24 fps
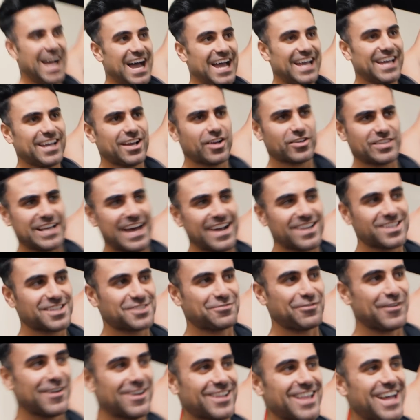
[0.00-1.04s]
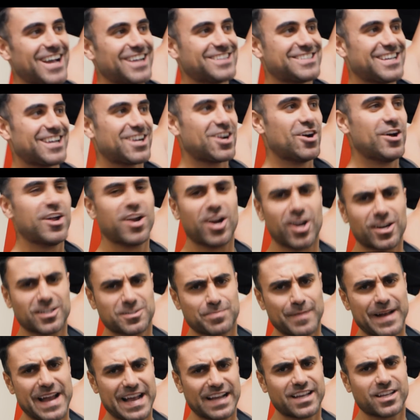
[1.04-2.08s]
He goes, how does this for your legs? I go, it hurts,
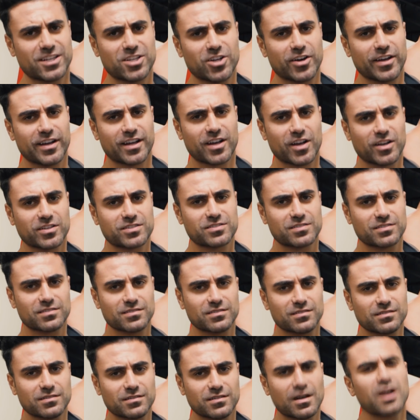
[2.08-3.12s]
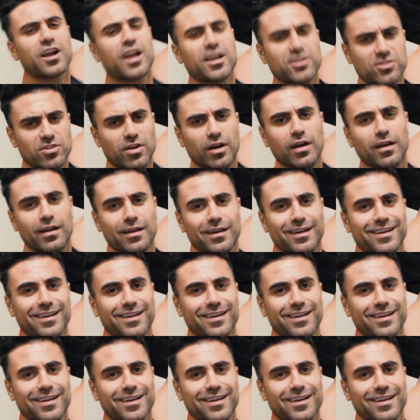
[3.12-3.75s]
but I can do it. He goes, okay, do it.